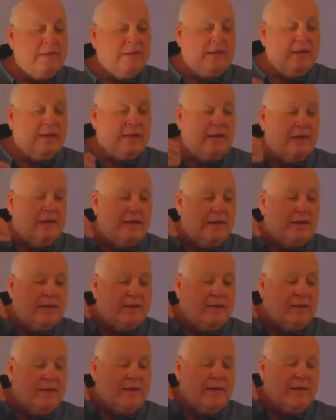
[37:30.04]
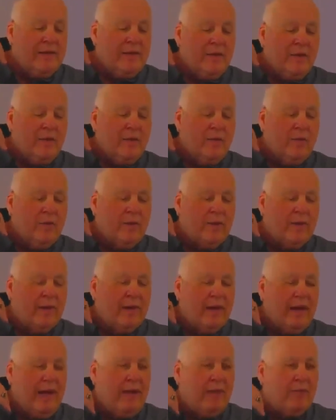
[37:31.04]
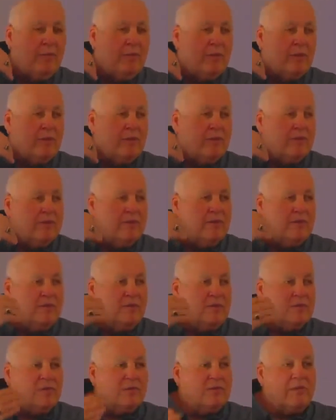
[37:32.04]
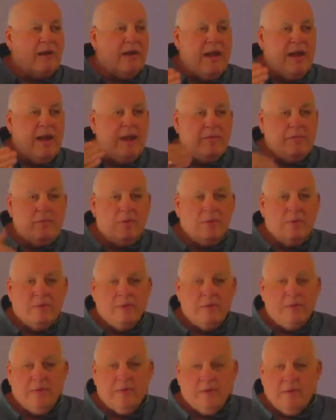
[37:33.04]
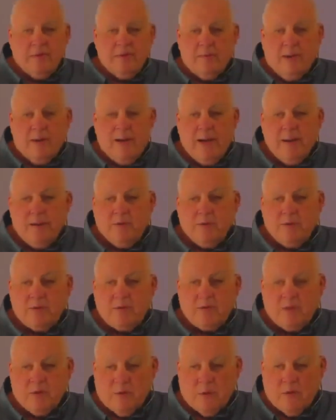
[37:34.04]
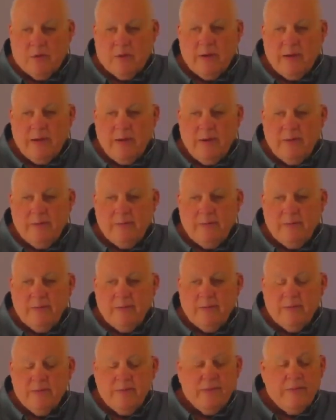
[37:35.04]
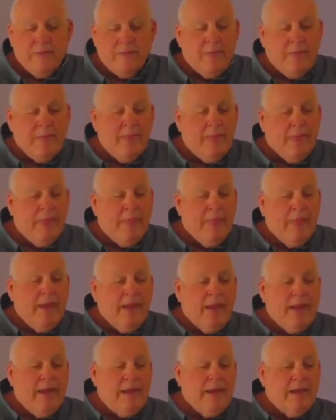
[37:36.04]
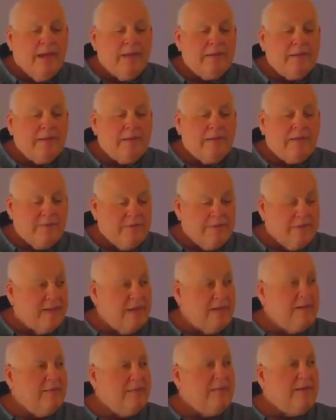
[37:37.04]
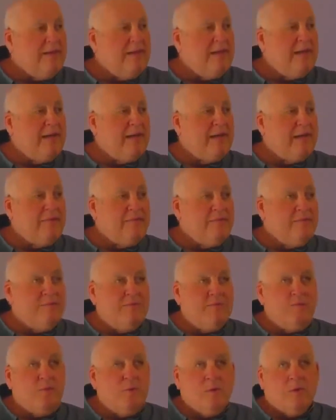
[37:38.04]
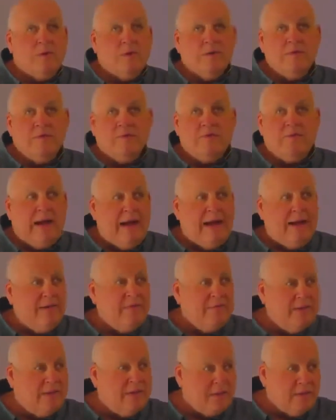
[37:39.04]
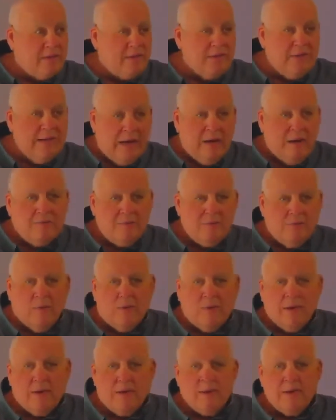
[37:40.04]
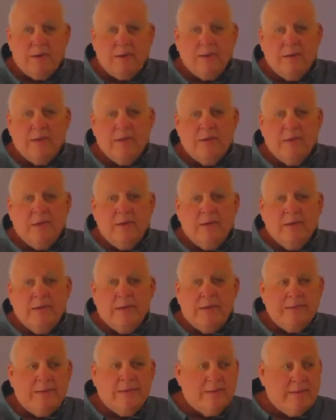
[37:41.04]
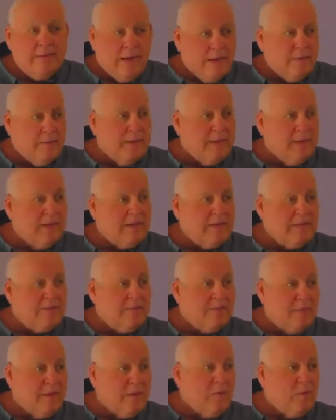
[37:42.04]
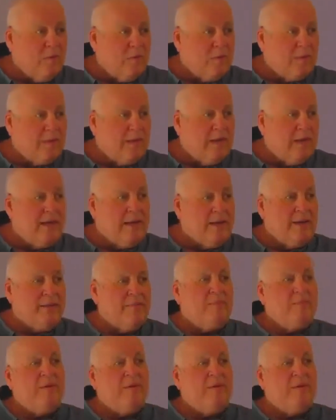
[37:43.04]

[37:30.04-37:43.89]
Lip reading: What are 8 words that describe the Bible story? And son of a gun, we had 4 or 5 that turned out for it and stuck with us for the whole time.